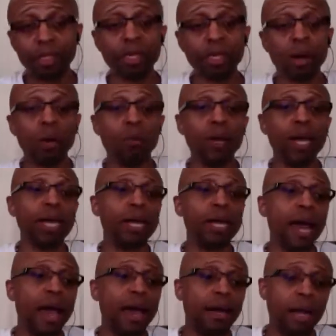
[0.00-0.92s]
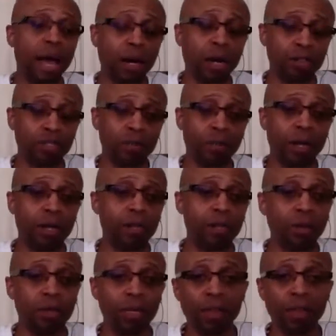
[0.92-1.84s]
So we had got an
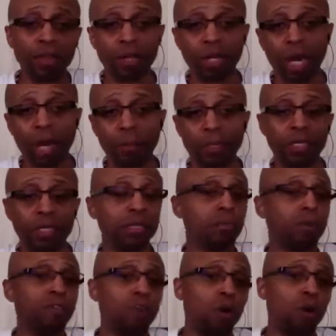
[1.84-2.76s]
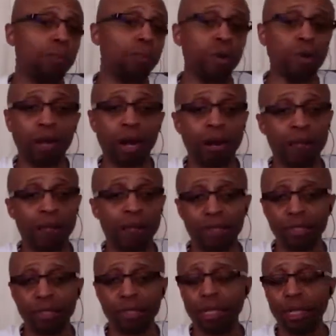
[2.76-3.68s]
autoresponder through another company. This is before Pure
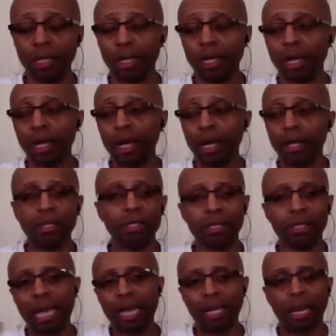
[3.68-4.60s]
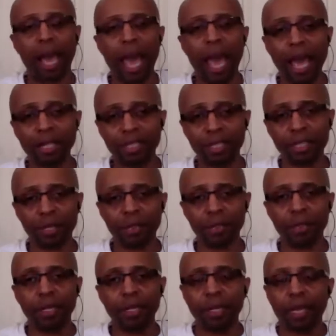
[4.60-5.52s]
Leverage. This is like last
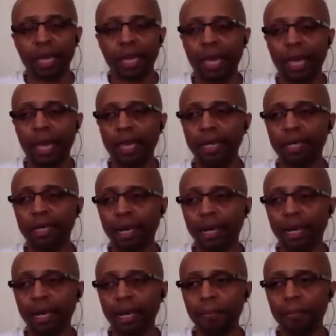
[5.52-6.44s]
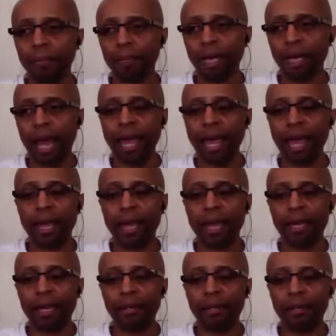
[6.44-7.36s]
year. And I
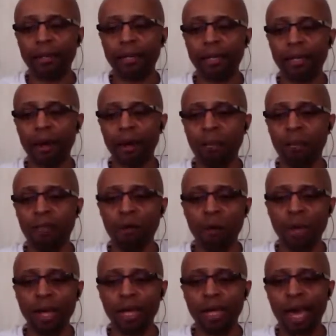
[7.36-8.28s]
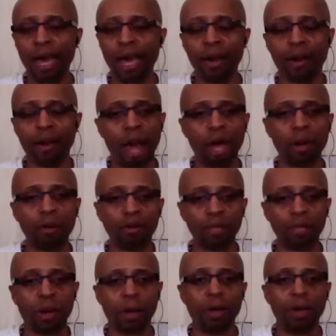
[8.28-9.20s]
had, before we had got our
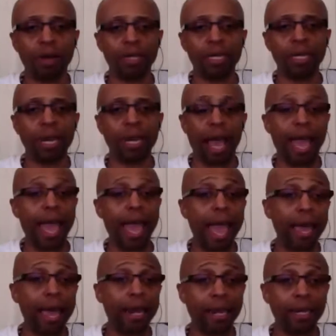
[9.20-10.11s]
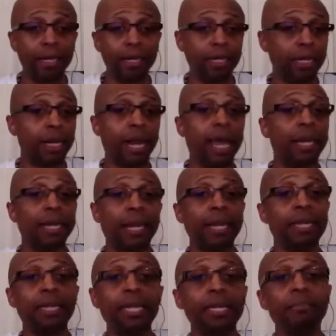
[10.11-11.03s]
autoresponder, and then I had it, then I
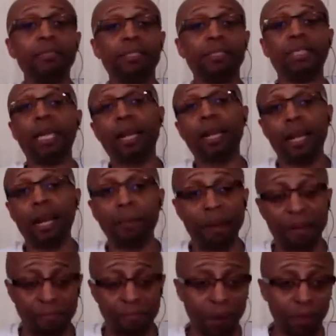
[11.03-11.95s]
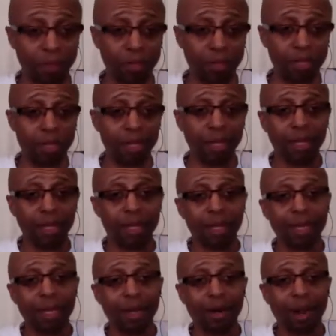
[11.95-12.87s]
didn't even set it up at first.
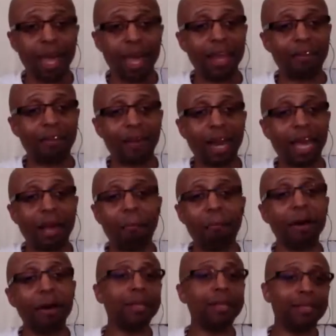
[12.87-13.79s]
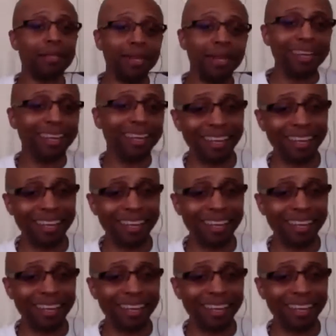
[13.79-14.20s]
I had it for like a month